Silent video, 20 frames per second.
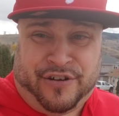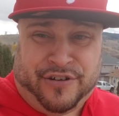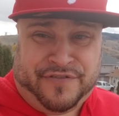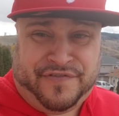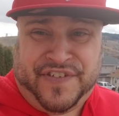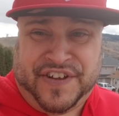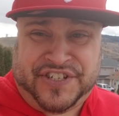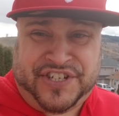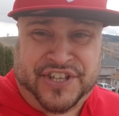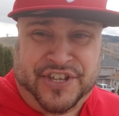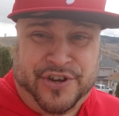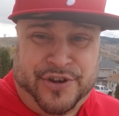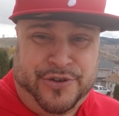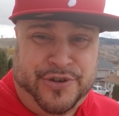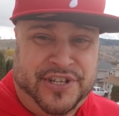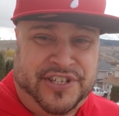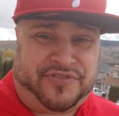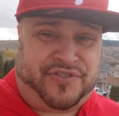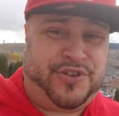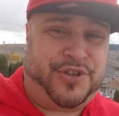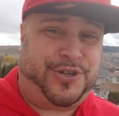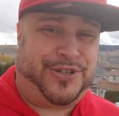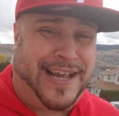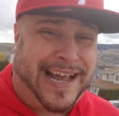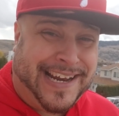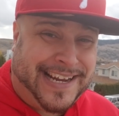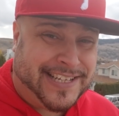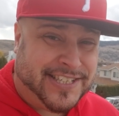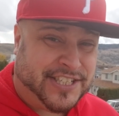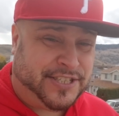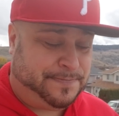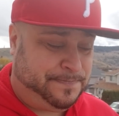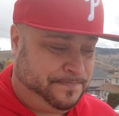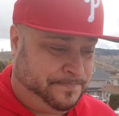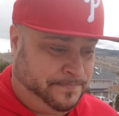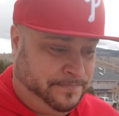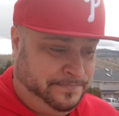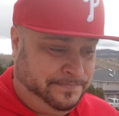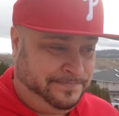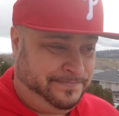fixing their units for their tenants.
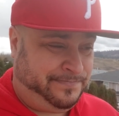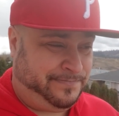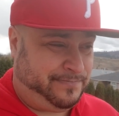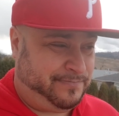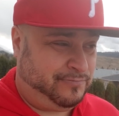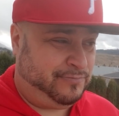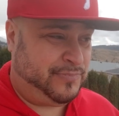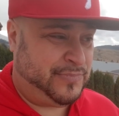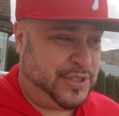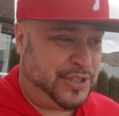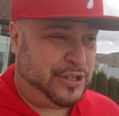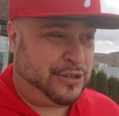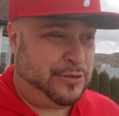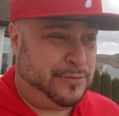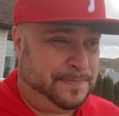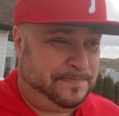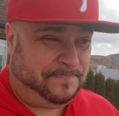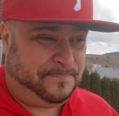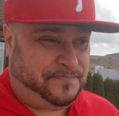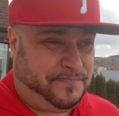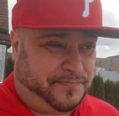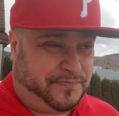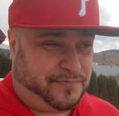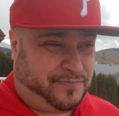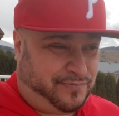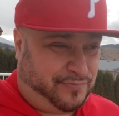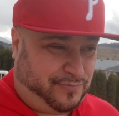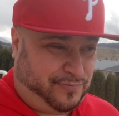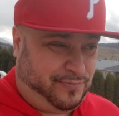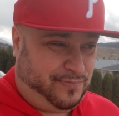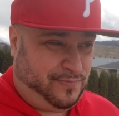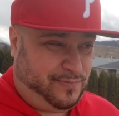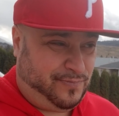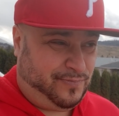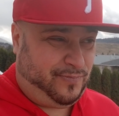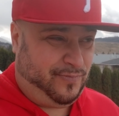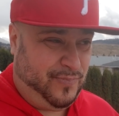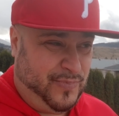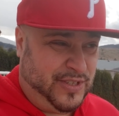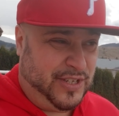So
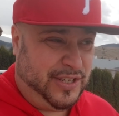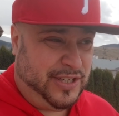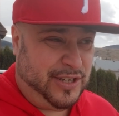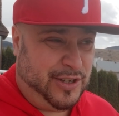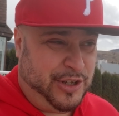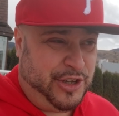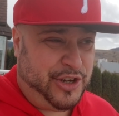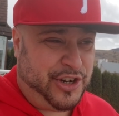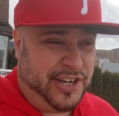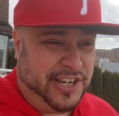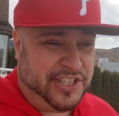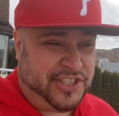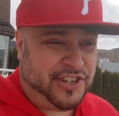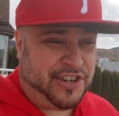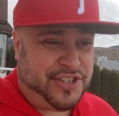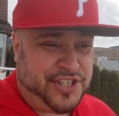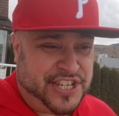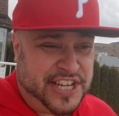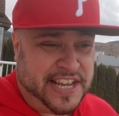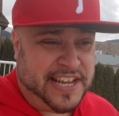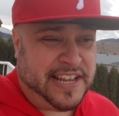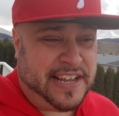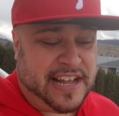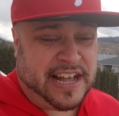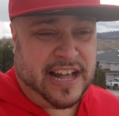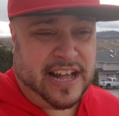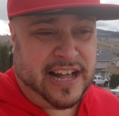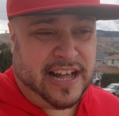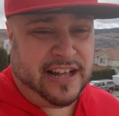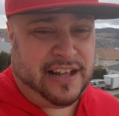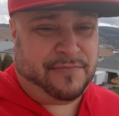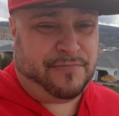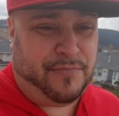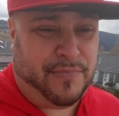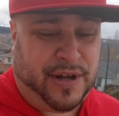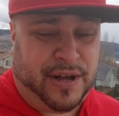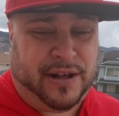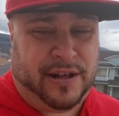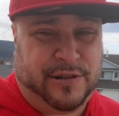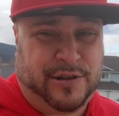you're going to start seeing
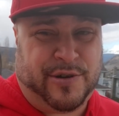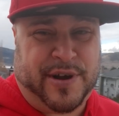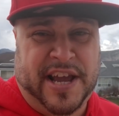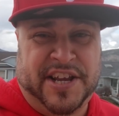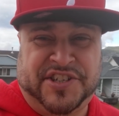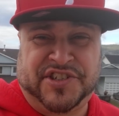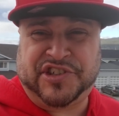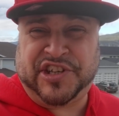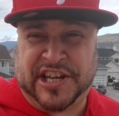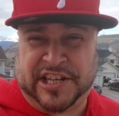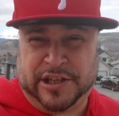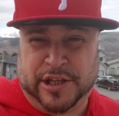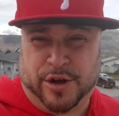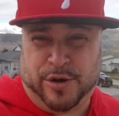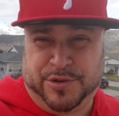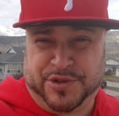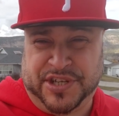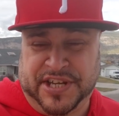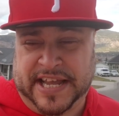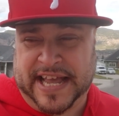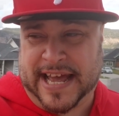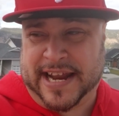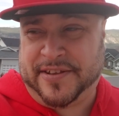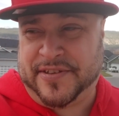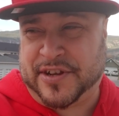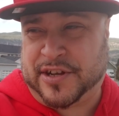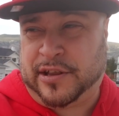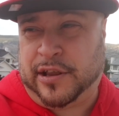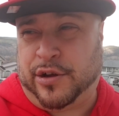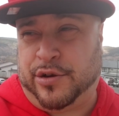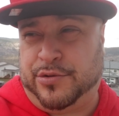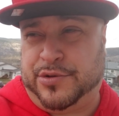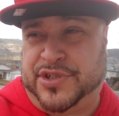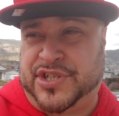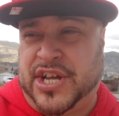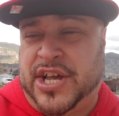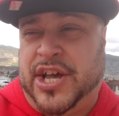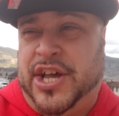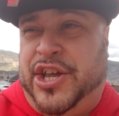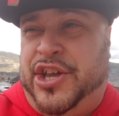locations like Lowe's in Canada
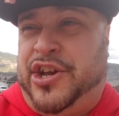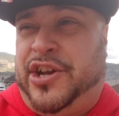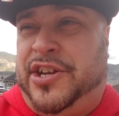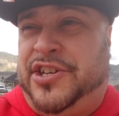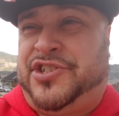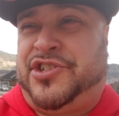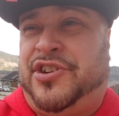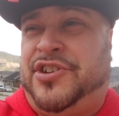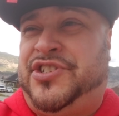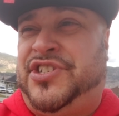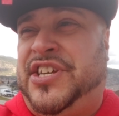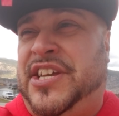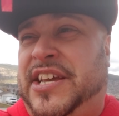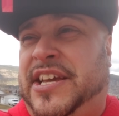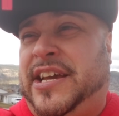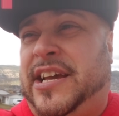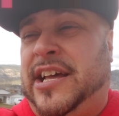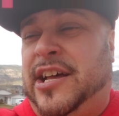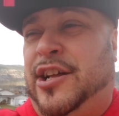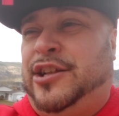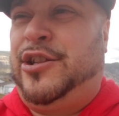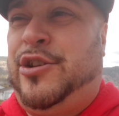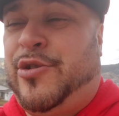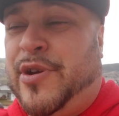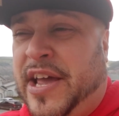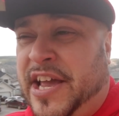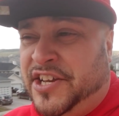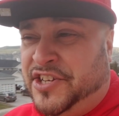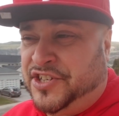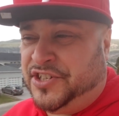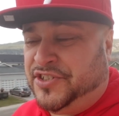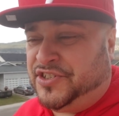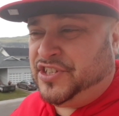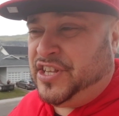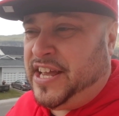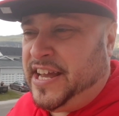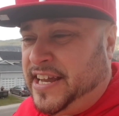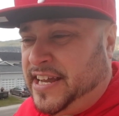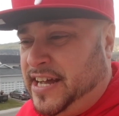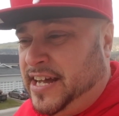close. You're going to start seeing locations
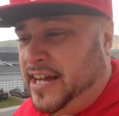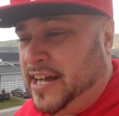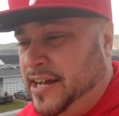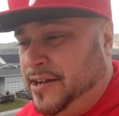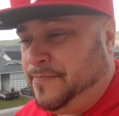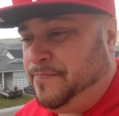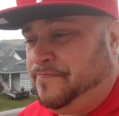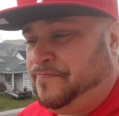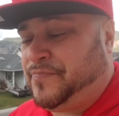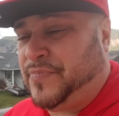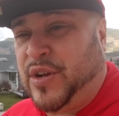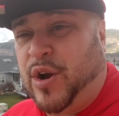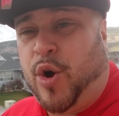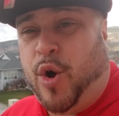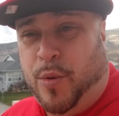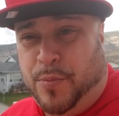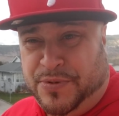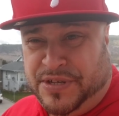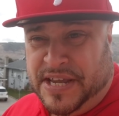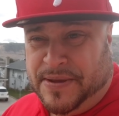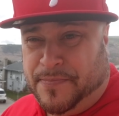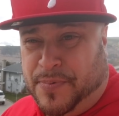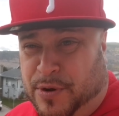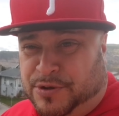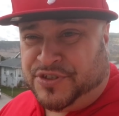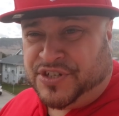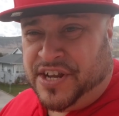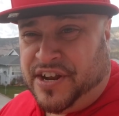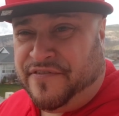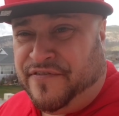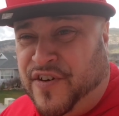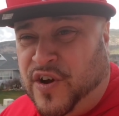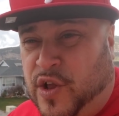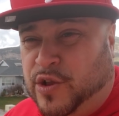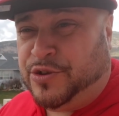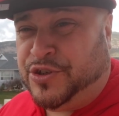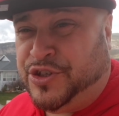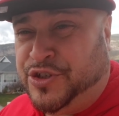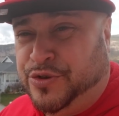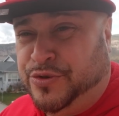like Home Depot's going to
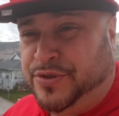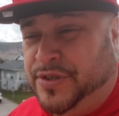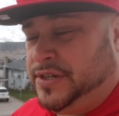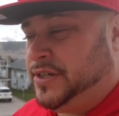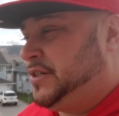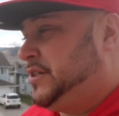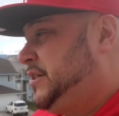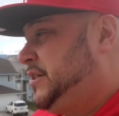follow suit.